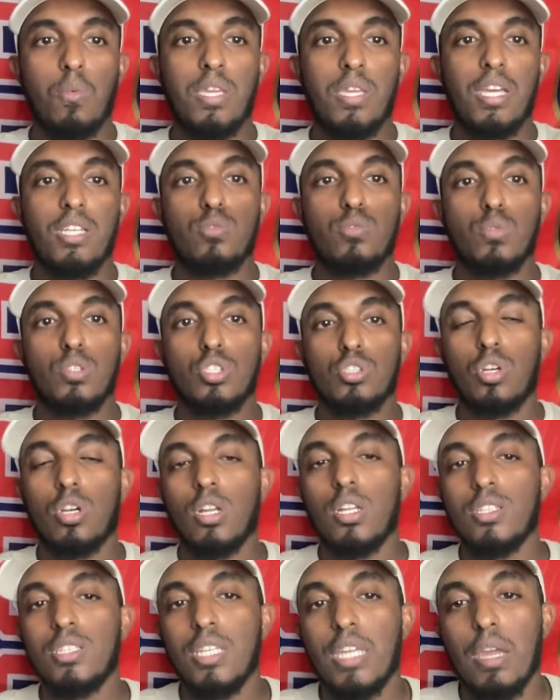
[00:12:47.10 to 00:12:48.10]
yes, we're
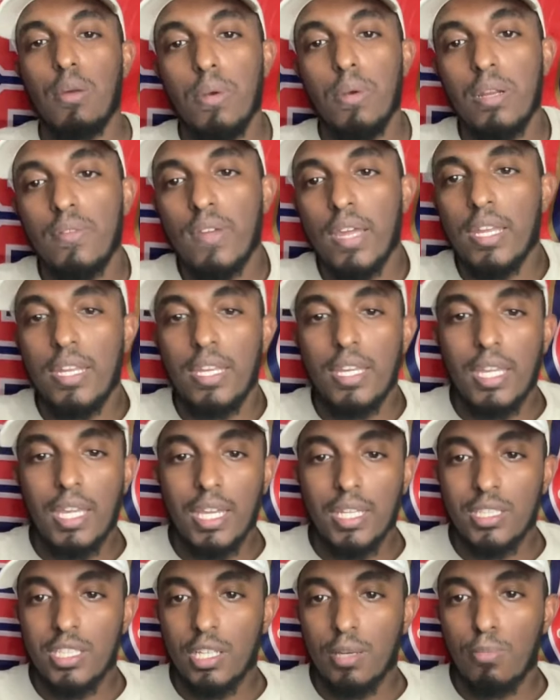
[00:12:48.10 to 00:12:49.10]
struggling to get rid of Eddie
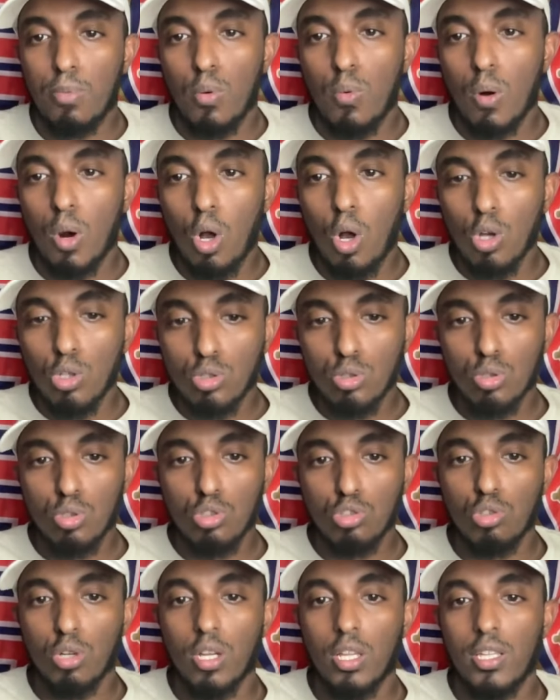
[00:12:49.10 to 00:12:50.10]
Nketiah, but we're also
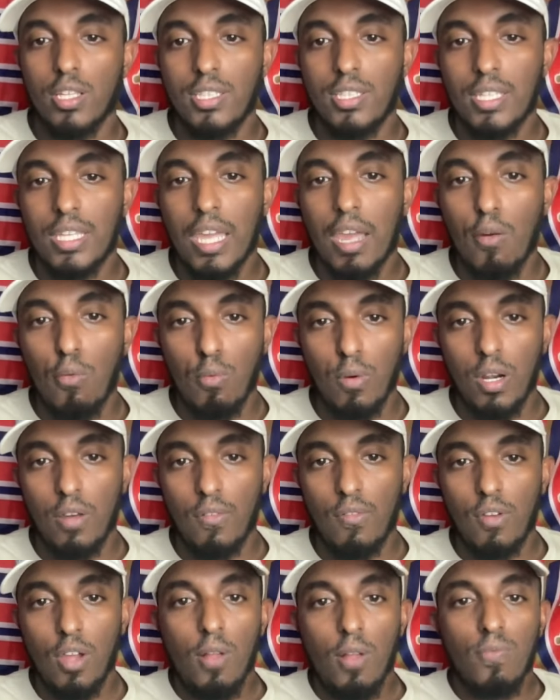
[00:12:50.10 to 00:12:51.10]
struggling to get rid
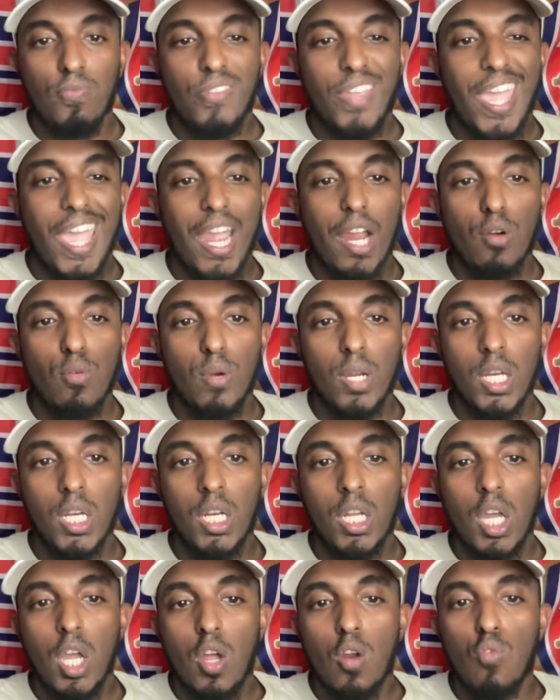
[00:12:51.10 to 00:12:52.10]
of
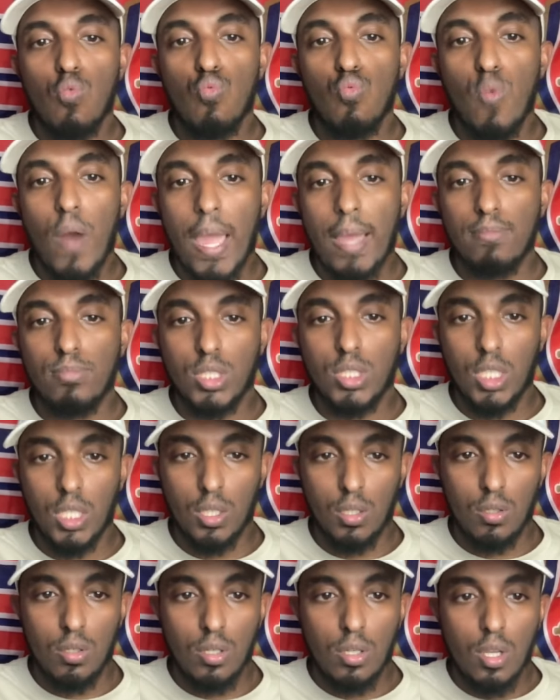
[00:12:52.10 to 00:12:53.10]
Aaron
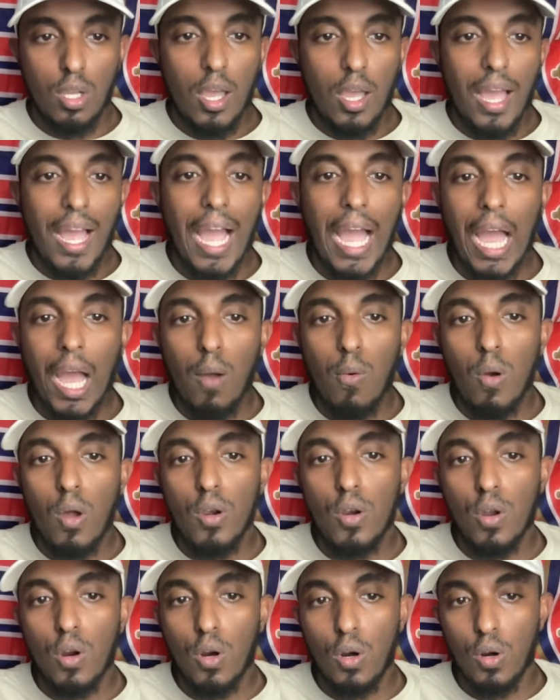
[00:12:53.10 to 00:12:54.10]
Ramsdale. How
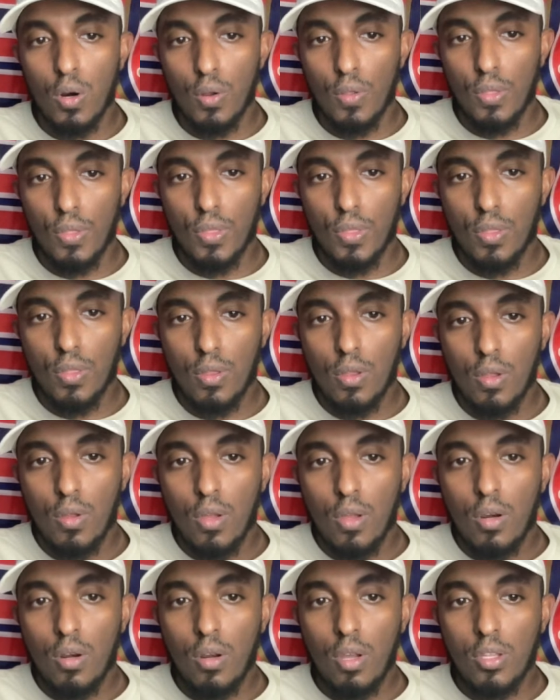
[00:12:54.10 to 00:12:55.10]
on earth,
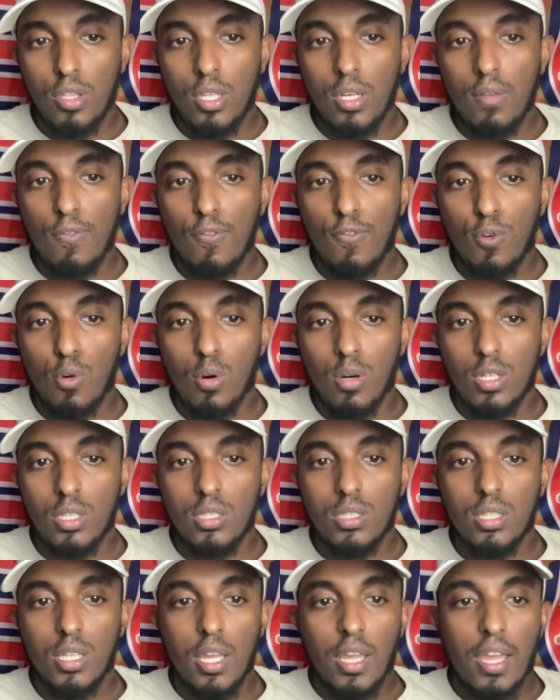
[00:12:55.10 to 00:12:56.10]
Nottingham
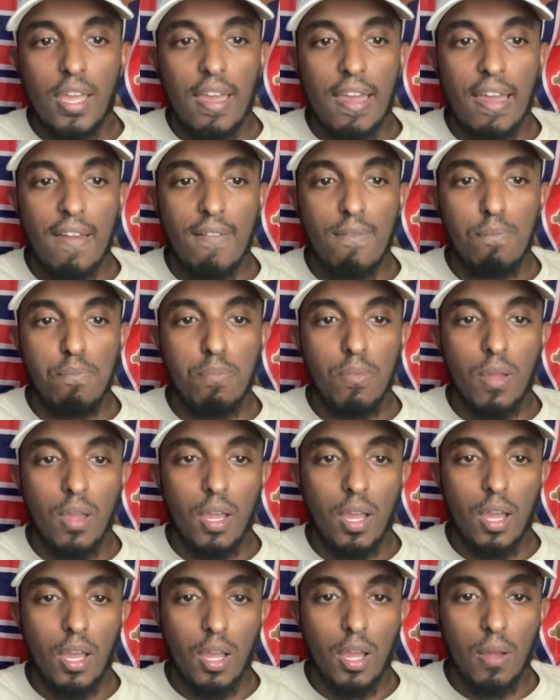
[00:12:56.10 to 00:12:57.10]
Forest
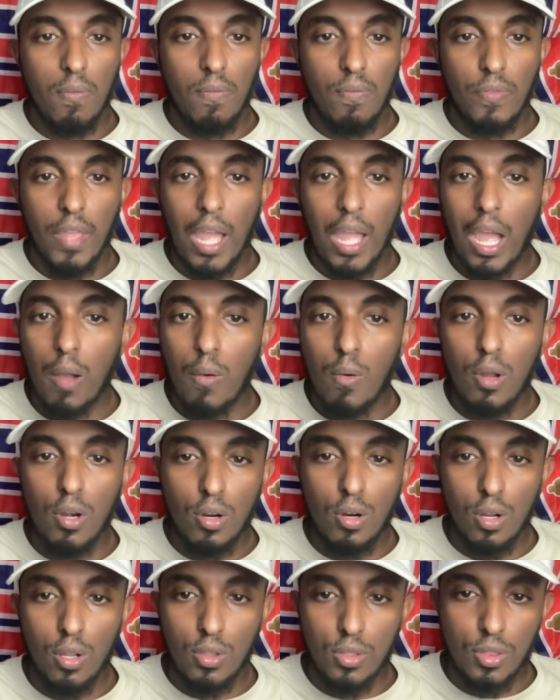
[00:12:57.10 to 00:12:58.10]
how on
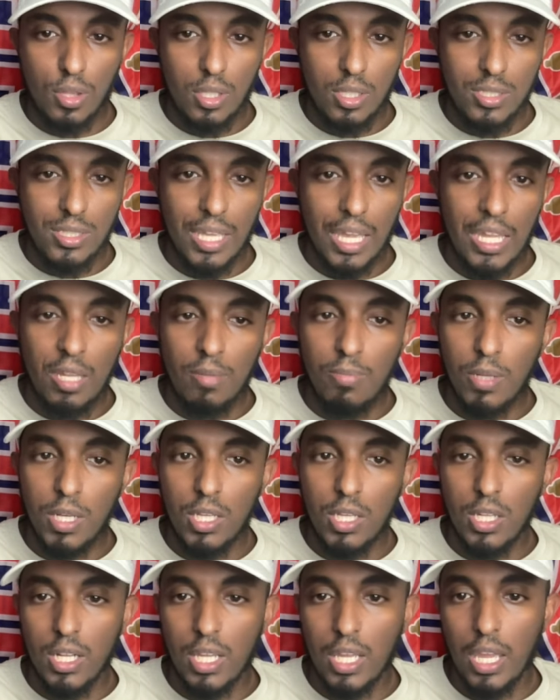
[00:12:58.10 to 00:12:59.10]
earth is
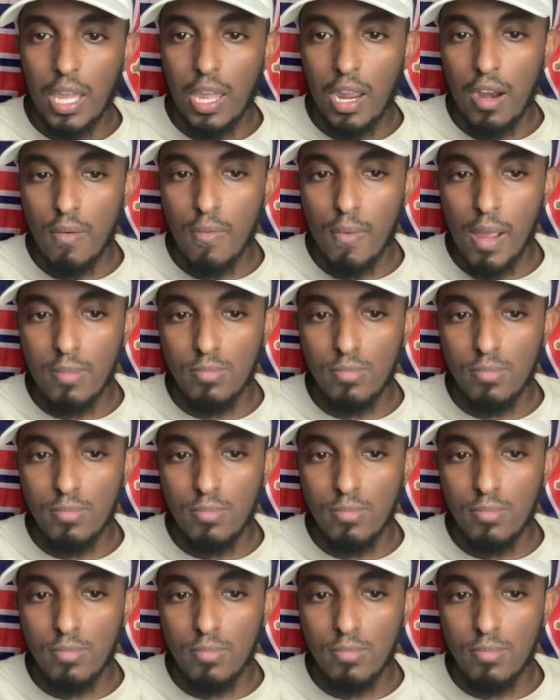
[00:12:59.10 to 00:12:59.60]
anybody going to get Aaron